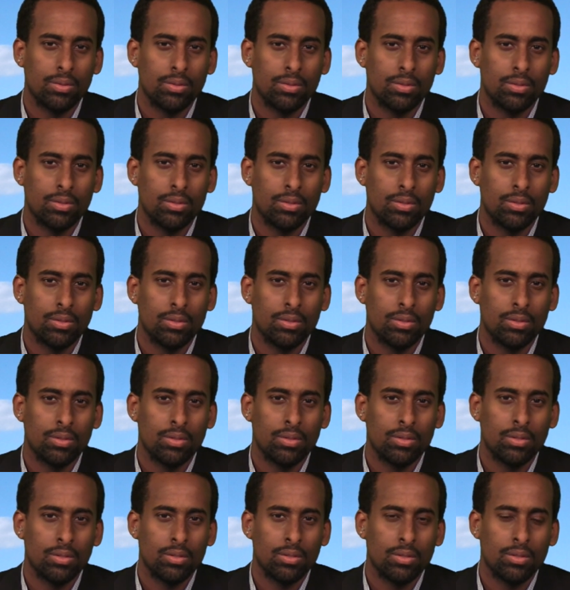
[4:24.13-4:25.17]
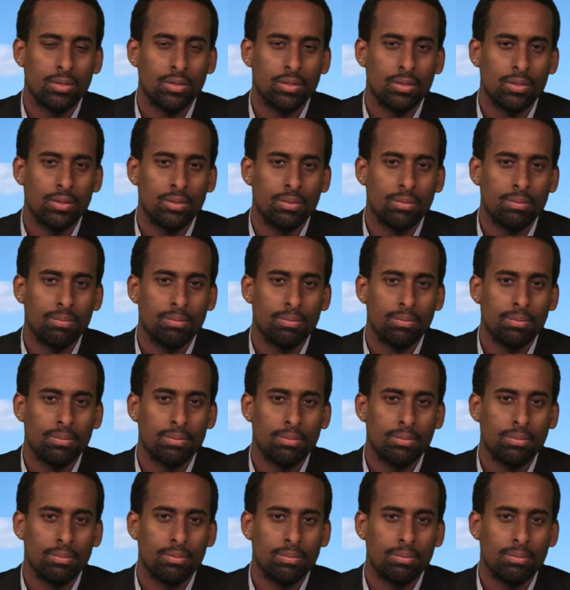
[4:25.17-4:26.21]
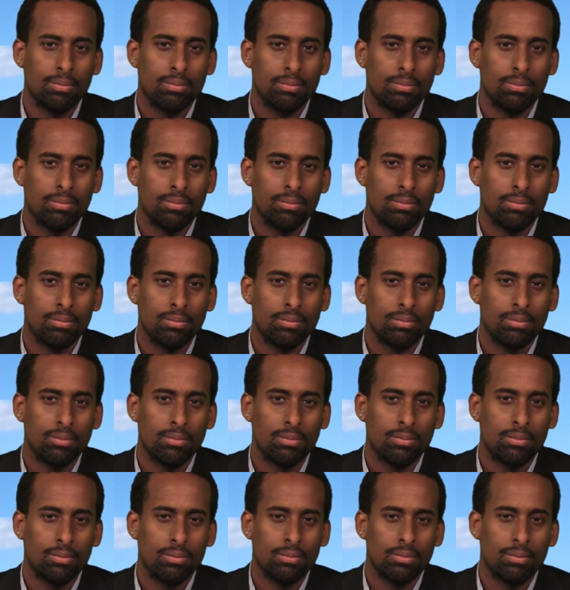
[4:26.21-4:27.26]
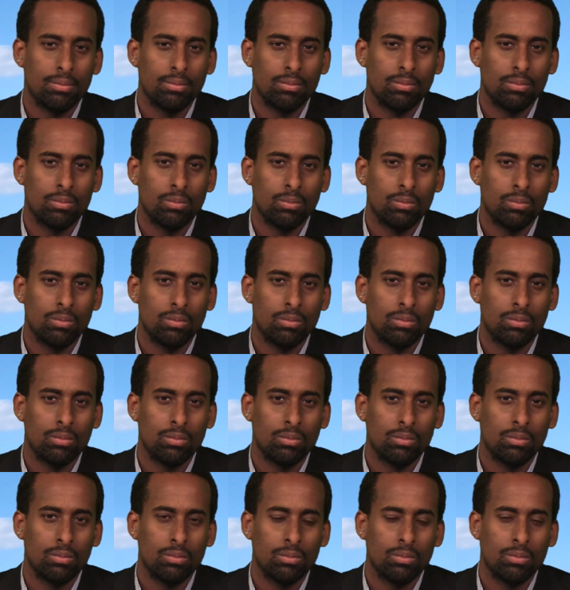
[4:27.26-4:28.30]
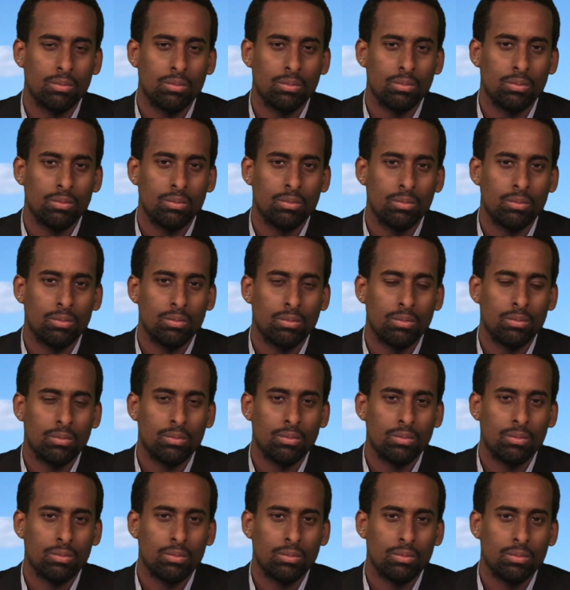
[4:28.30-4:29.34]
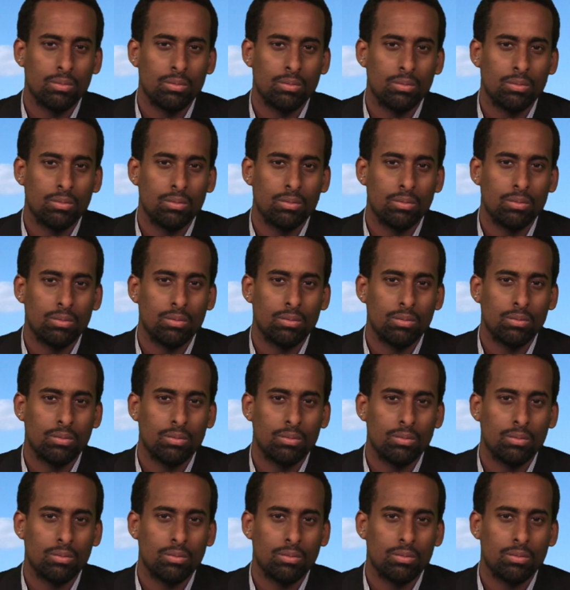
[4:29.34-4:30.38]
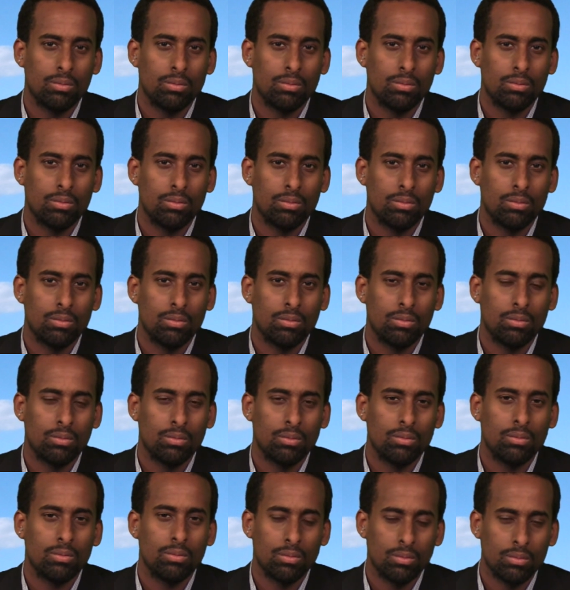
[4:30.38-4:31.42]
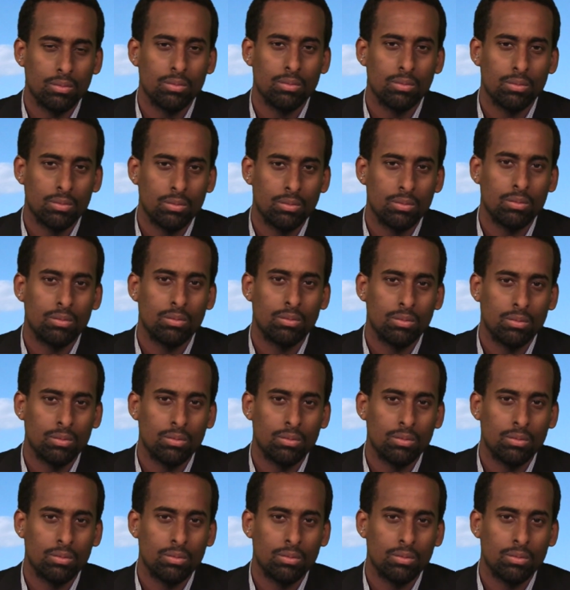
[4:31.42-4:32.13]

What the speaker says: [no speech]